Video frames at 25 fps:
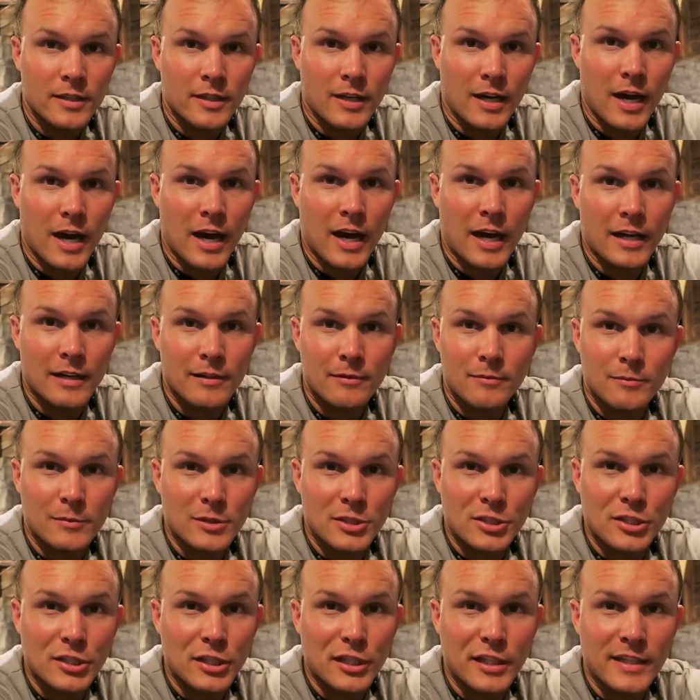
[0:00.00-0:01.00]
hot
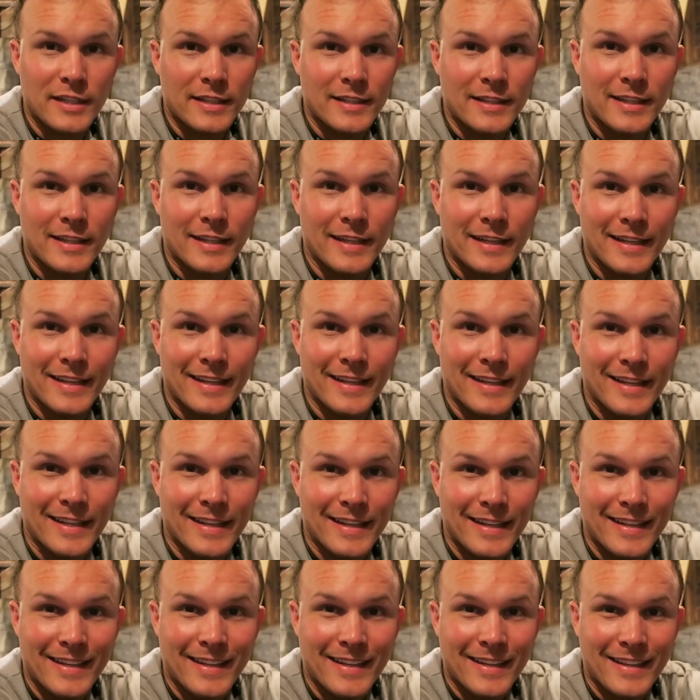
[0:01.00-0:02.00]
machine
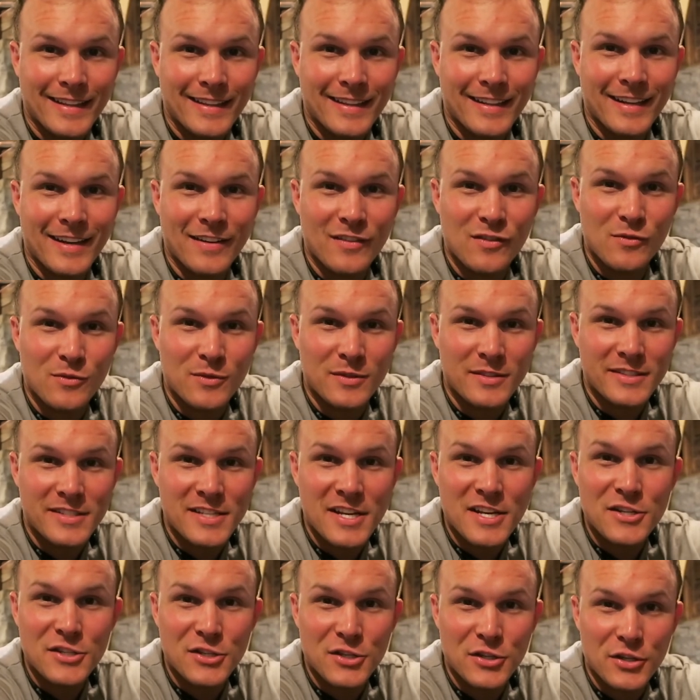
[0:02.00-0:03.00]
that everyone
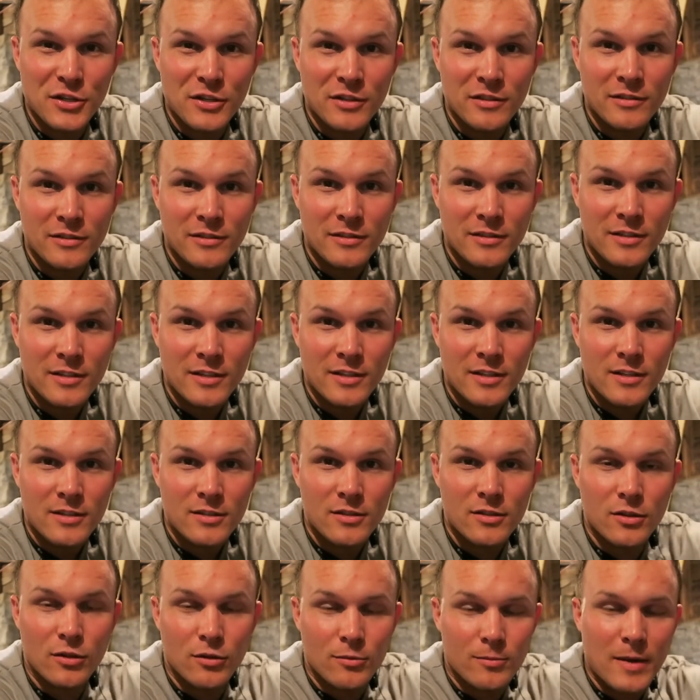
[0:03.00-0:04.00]
says you do.
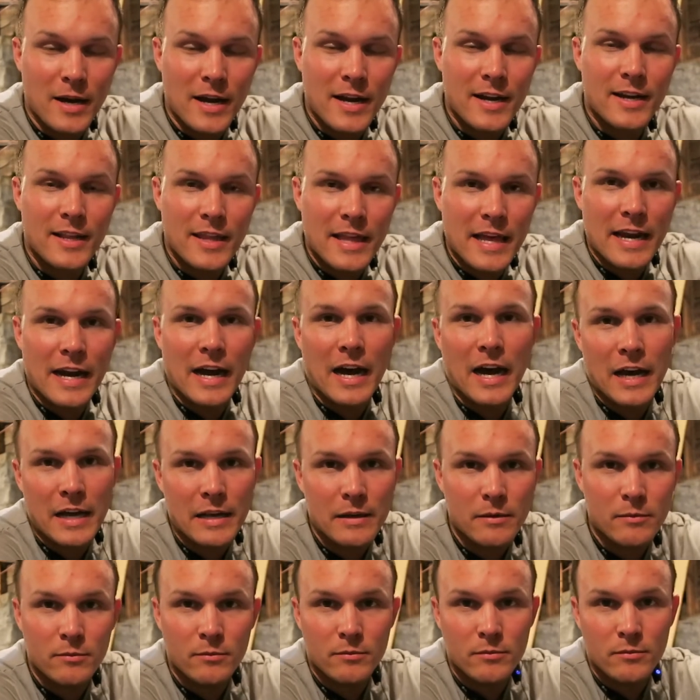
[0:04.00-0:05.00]
So don't buy into that
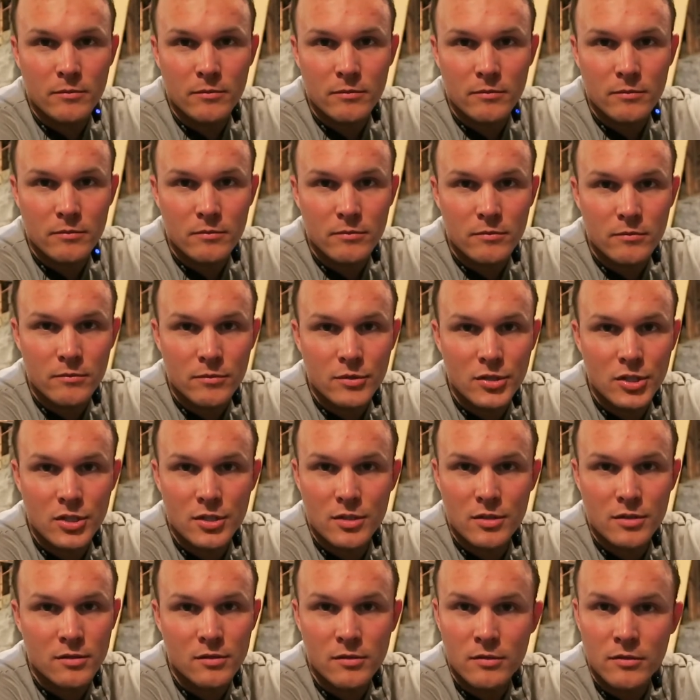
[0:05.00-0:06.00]
hype.
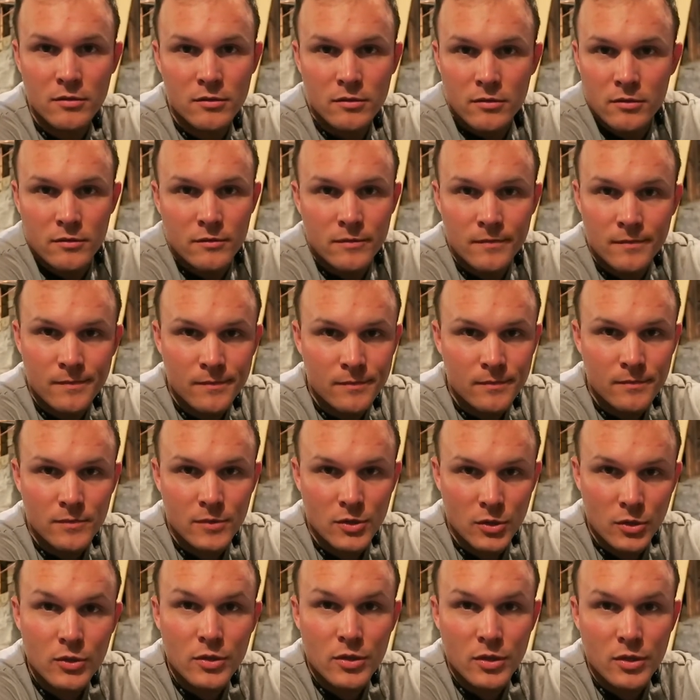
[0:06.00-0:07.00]
Just
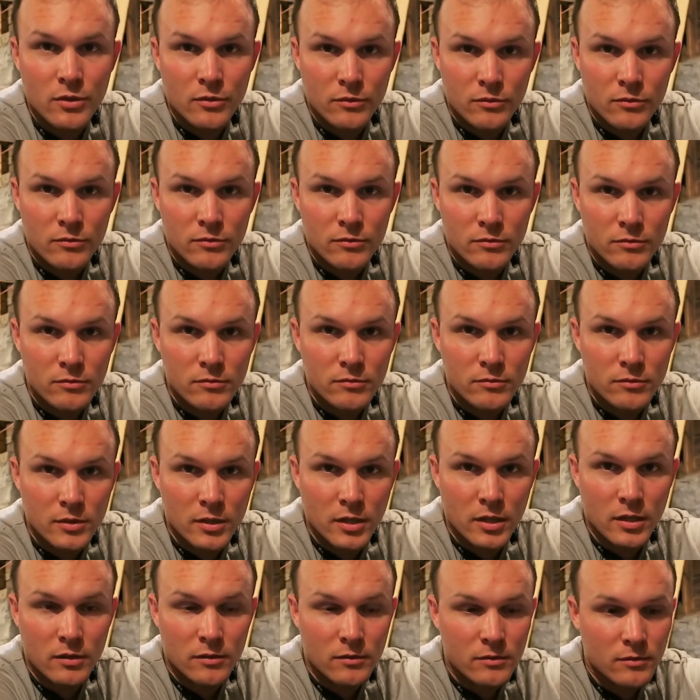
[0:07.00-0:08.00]
do you. You
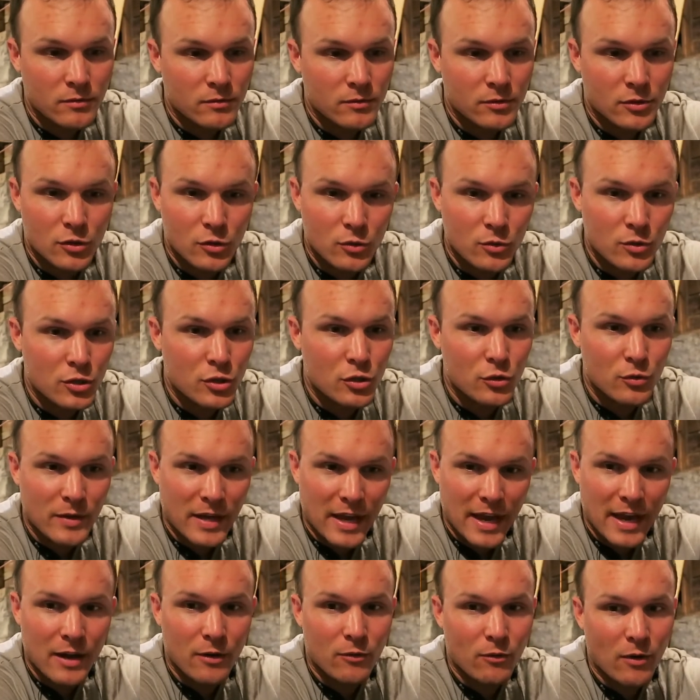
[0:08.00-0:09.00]
know, do what you
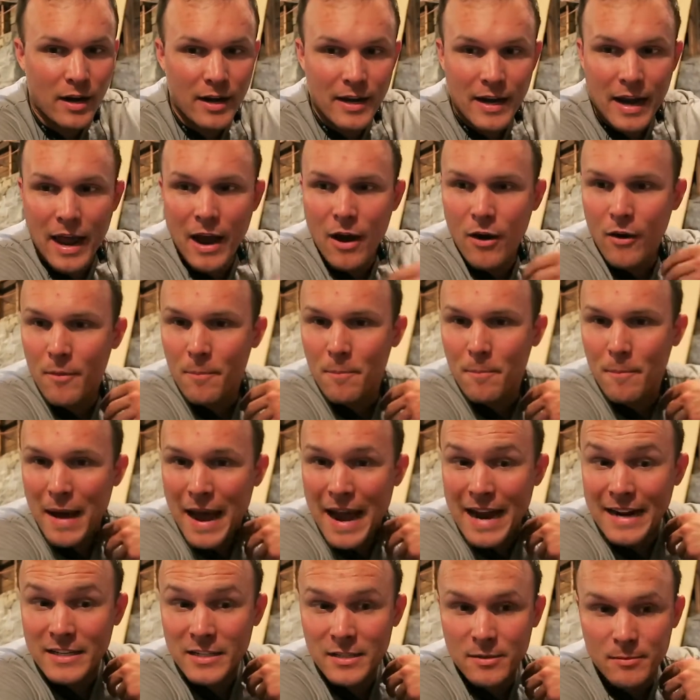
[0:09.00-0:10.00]
can right now and
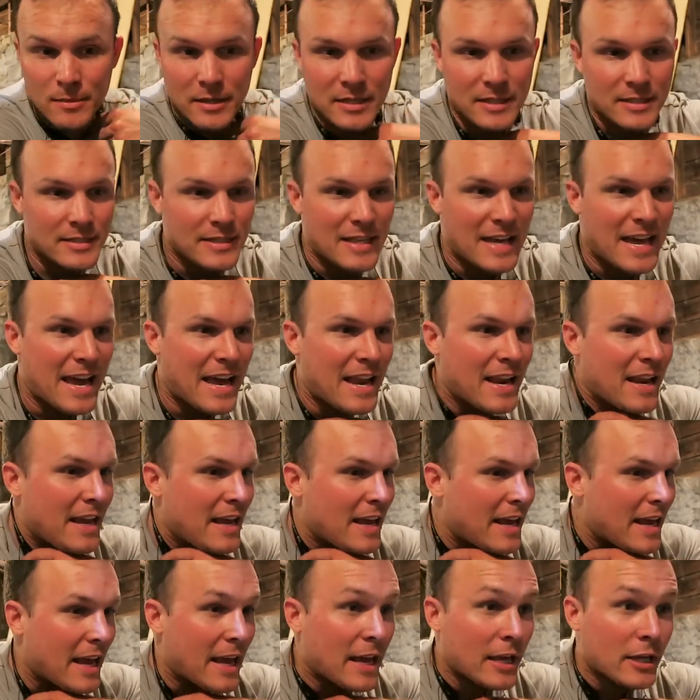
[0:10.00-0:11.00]
maximize that,
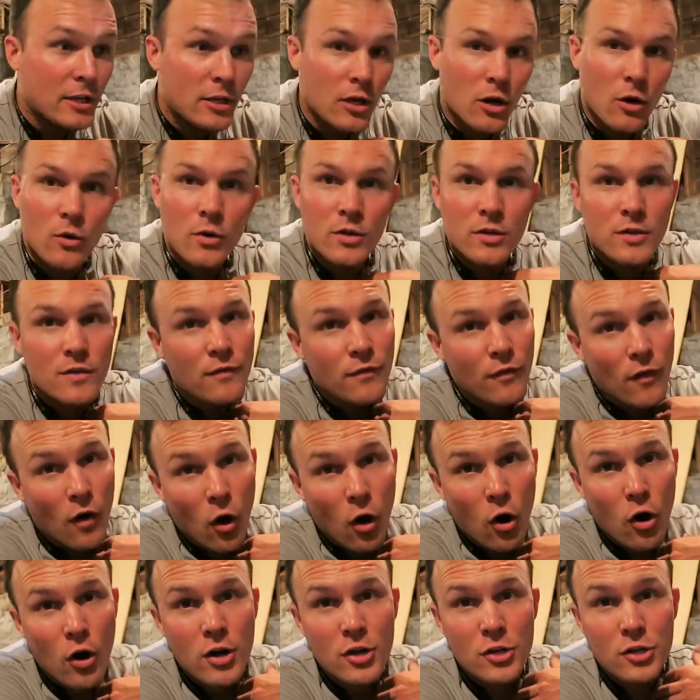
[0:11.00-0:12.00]
and go as
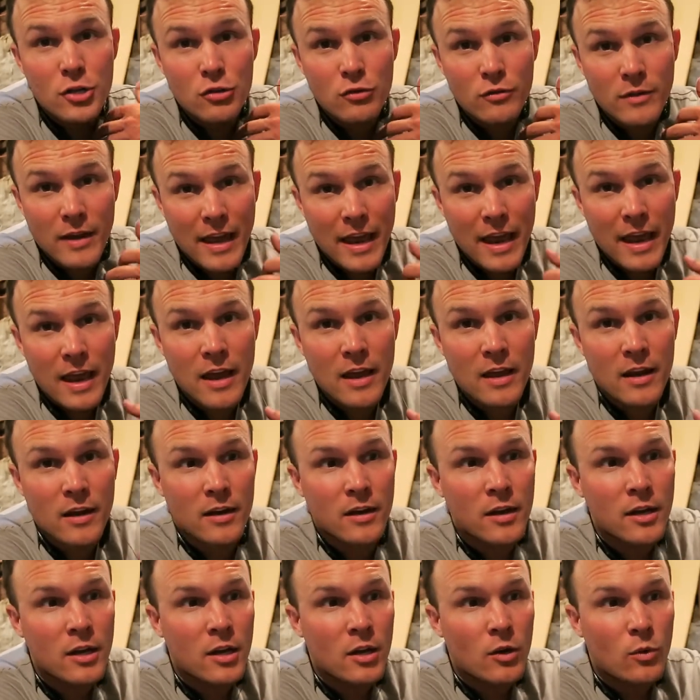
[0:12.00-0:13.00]
far as you
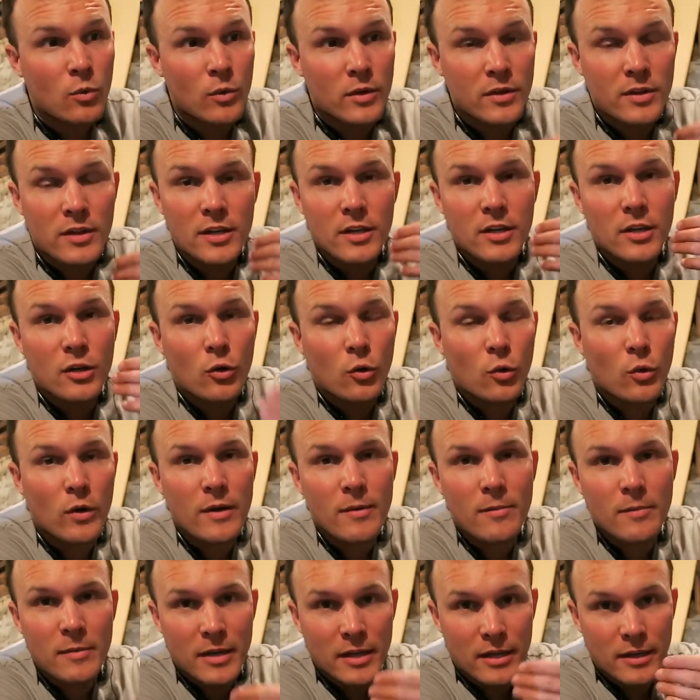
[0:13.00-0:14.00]
can with the
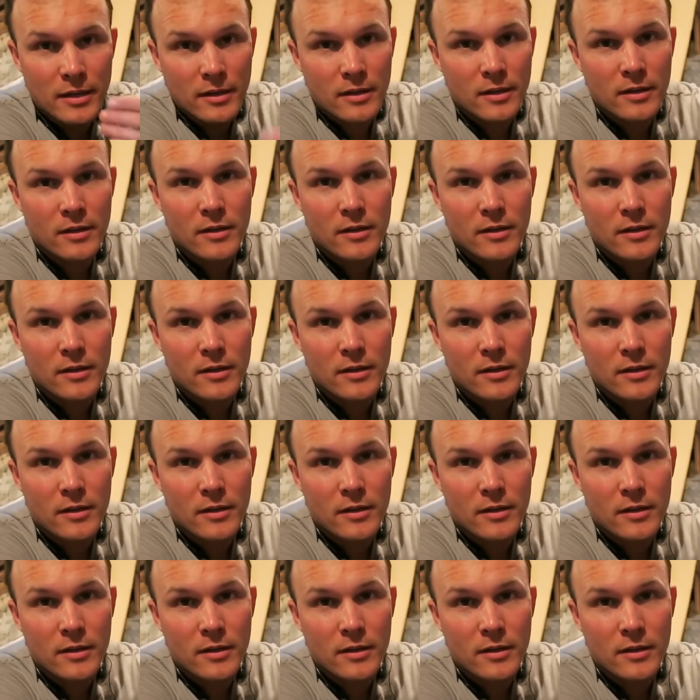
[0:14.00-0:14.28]
equipment,